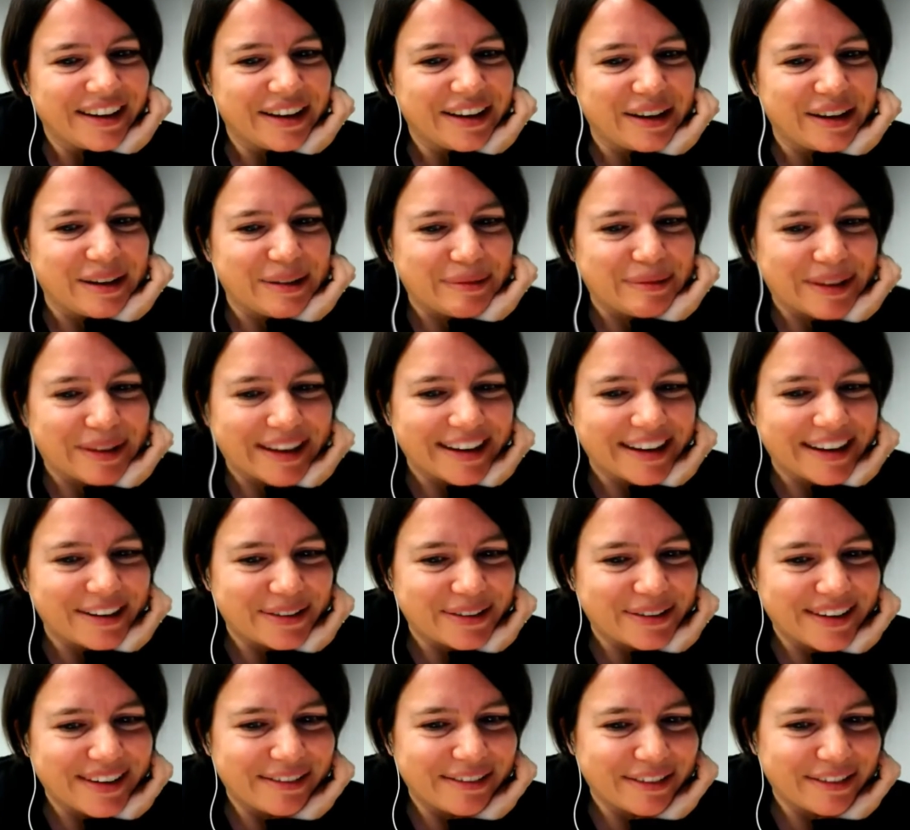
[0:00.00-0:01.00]
And I
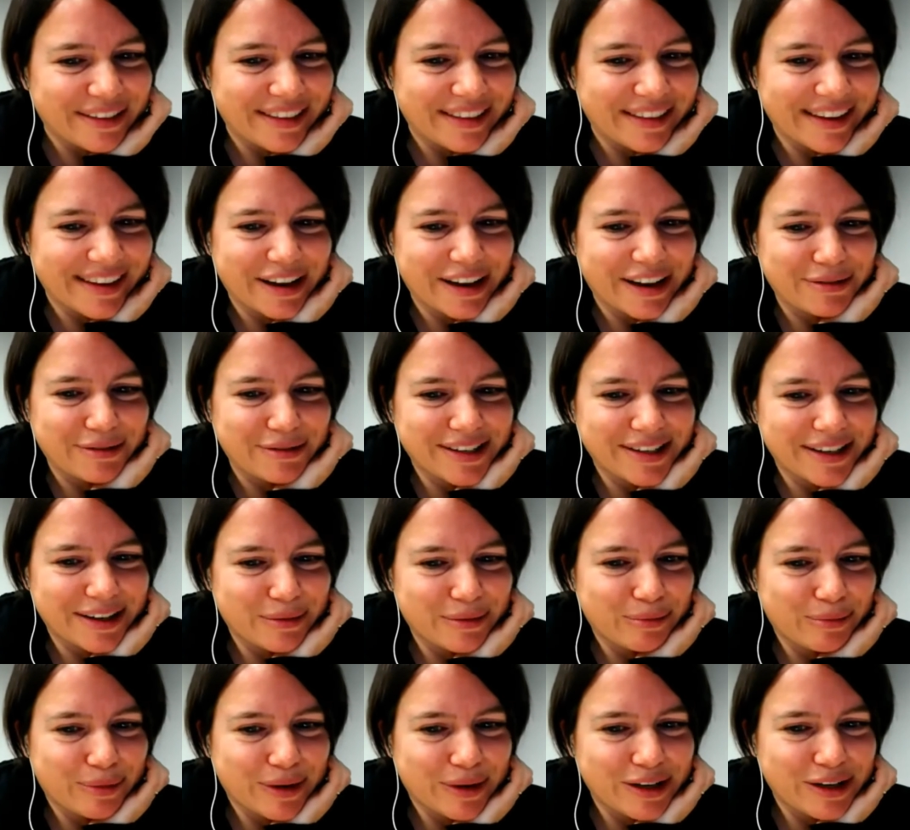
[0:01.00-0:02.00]
don't even think I've set
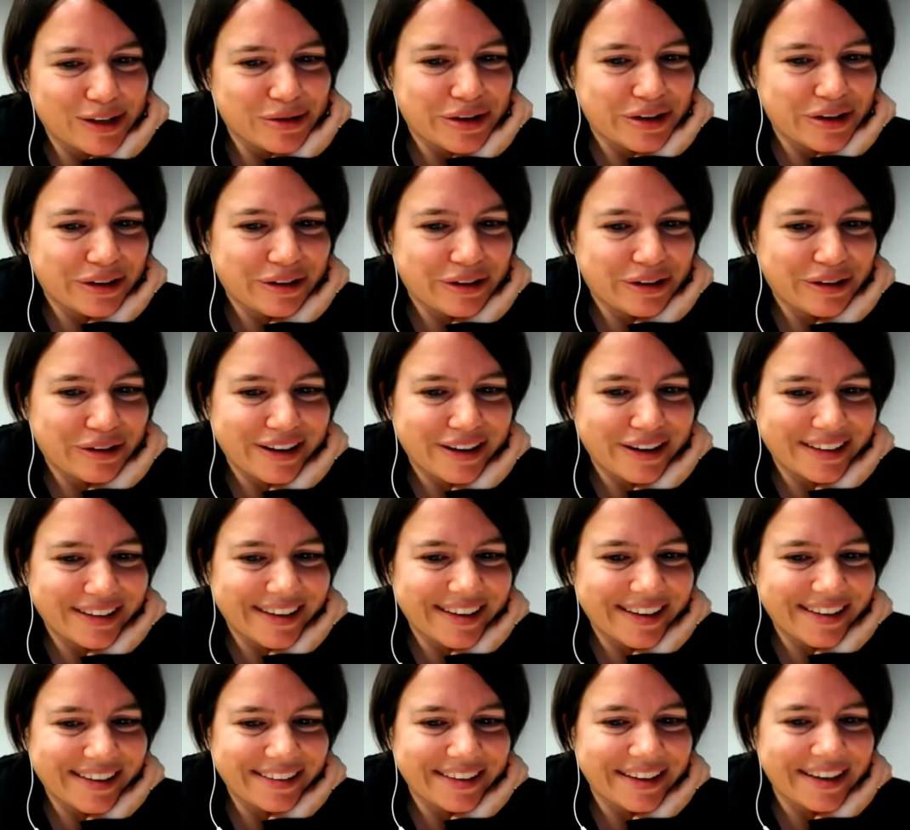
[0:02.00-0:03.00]
up Patreon
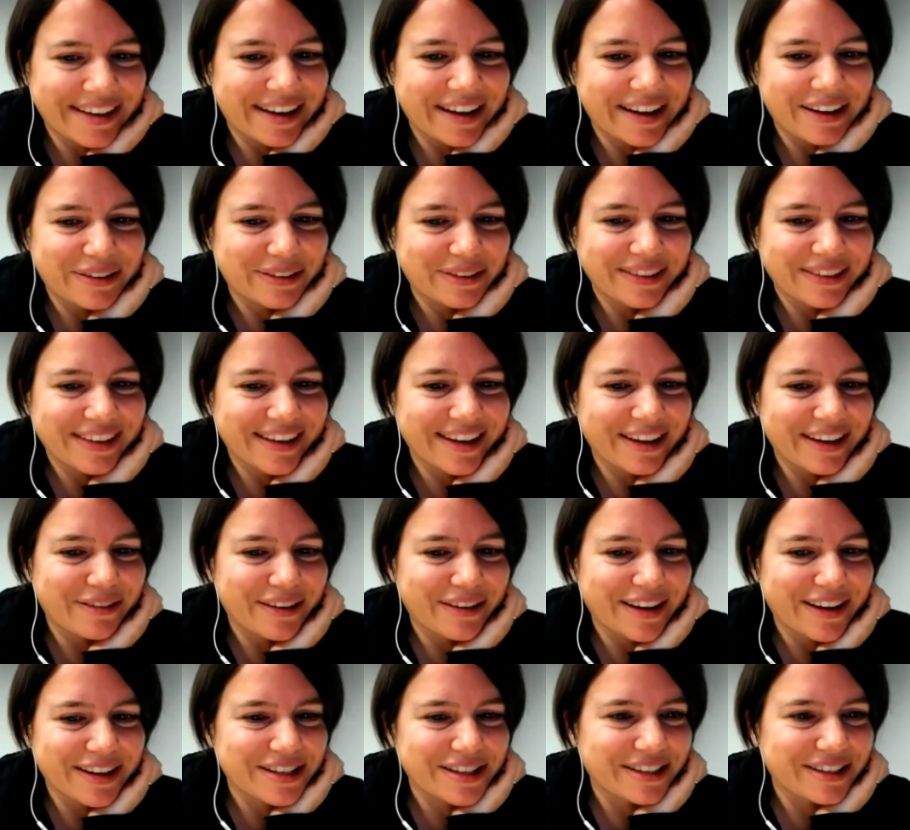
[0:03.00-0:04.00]
correctly. I don't think
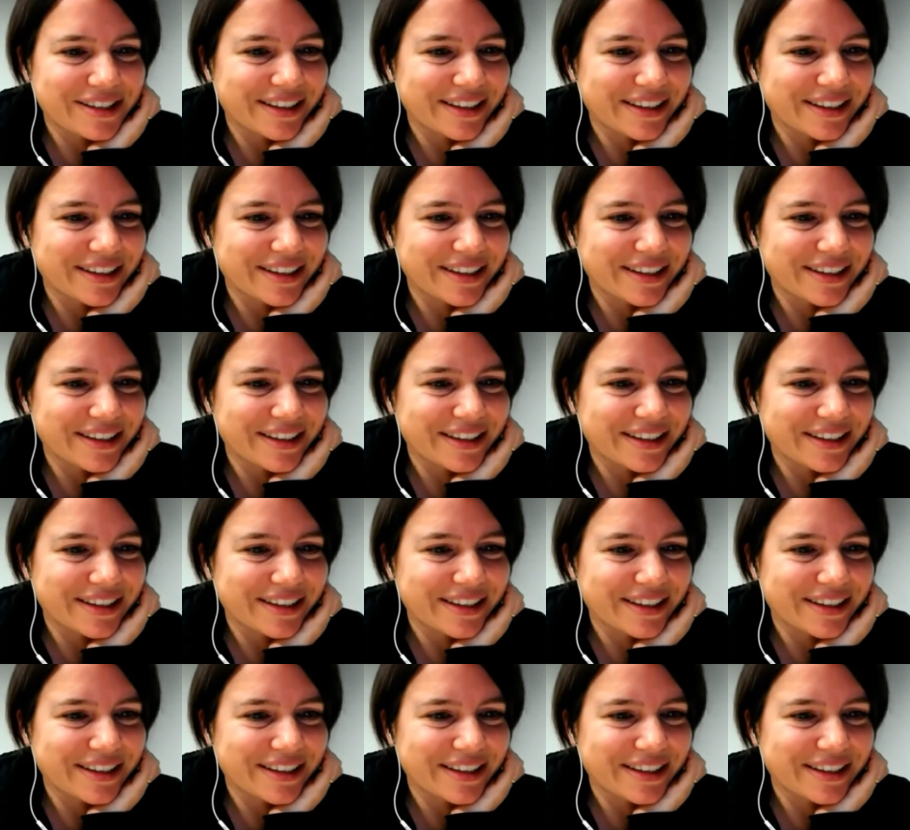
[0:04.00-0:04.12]
I've actually...